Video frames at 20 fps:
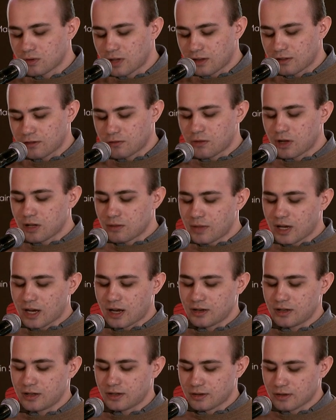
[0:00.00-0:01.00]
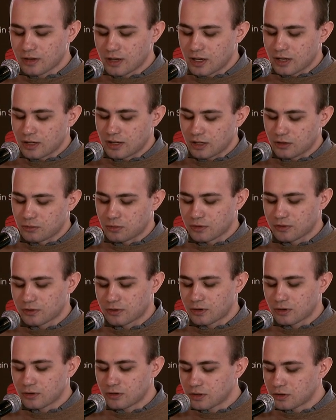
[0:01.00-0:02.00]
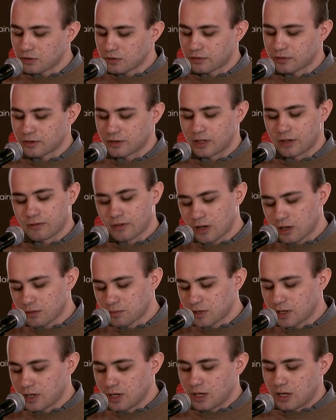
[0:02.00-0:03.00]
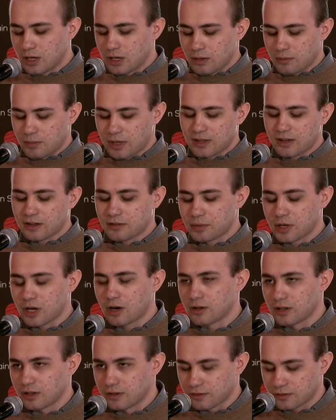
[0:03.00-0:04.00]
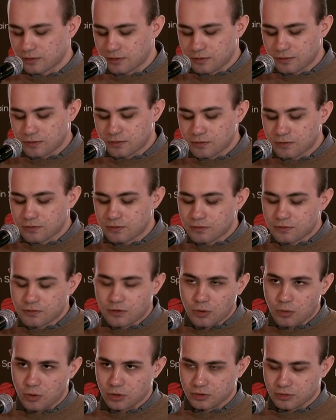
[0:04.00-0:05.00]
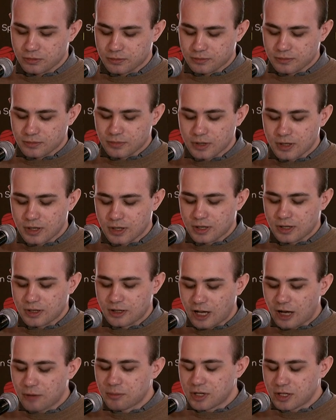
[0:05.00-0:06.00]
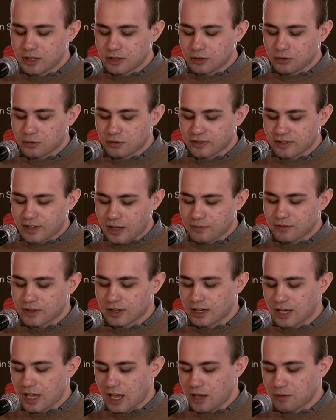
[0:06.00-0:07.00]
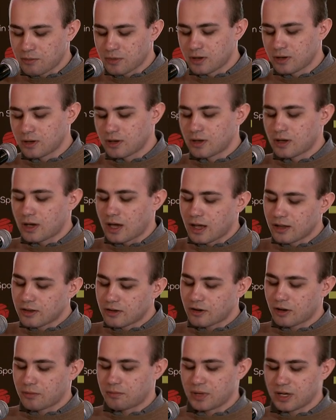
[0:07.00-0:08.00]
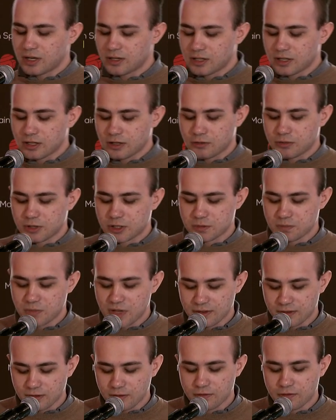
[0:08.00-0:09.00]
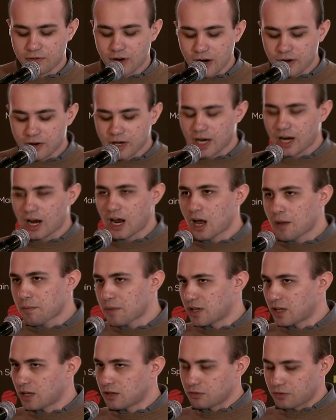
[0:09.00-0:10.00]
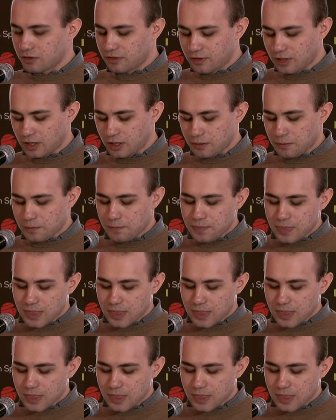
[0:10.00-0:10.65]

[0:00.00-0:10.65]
that's one mechanic that was continuously developed. But let's be honest, for what? The ability to save the game, enter a building, which means firing up another scene,